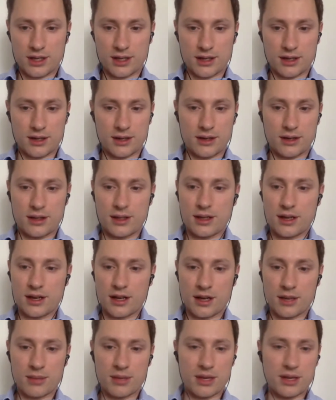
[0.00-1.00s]
Uh, in an
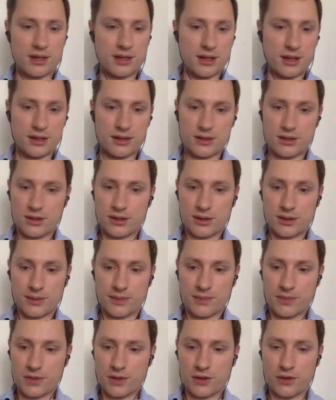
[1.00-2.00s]
airplane, there is a,
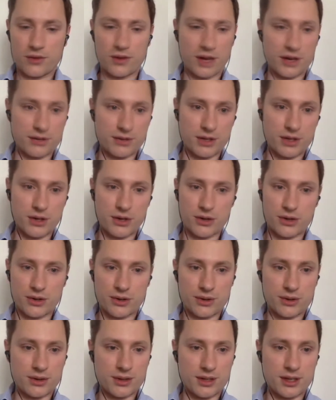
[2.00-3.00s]
a, flight
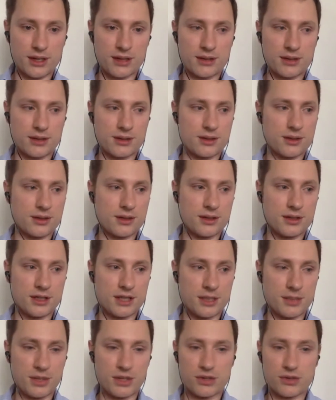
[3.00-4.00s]
recorder that is
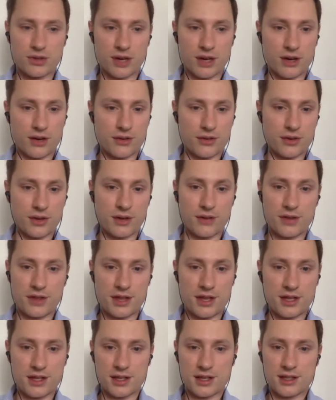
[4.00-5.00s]
keeping track of
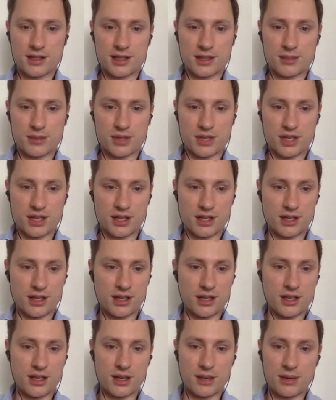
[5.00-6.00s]
everything that is happening in, in
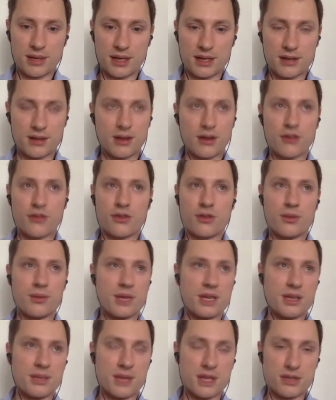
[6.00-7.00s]
the airplane, of the
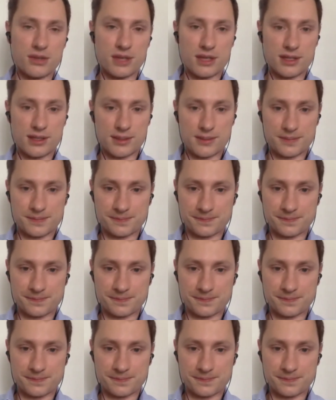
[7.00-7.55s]
many metrics.